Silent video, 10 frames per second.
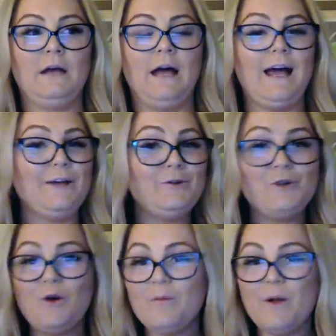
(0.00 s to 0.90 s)
I don't
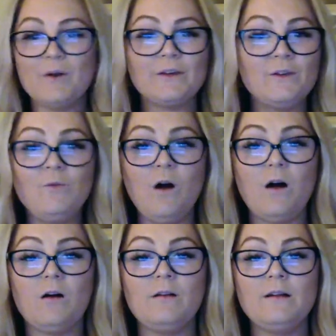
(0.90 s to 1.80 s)
know about you
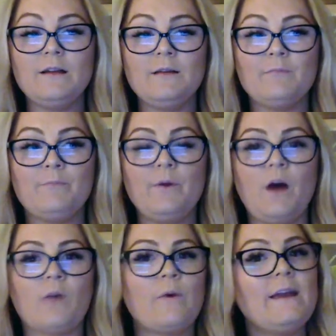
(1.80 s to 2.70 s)
all, but
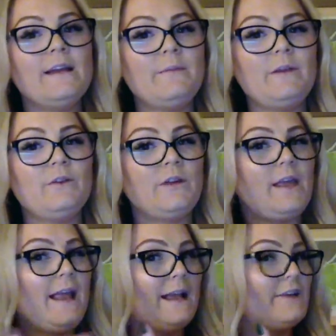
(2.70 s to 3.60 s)
are we going to be
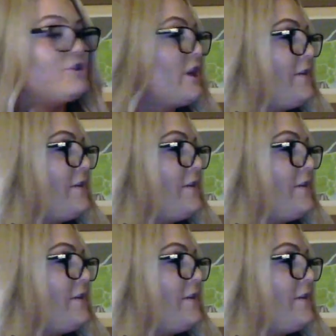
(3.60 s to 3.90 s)
looking at each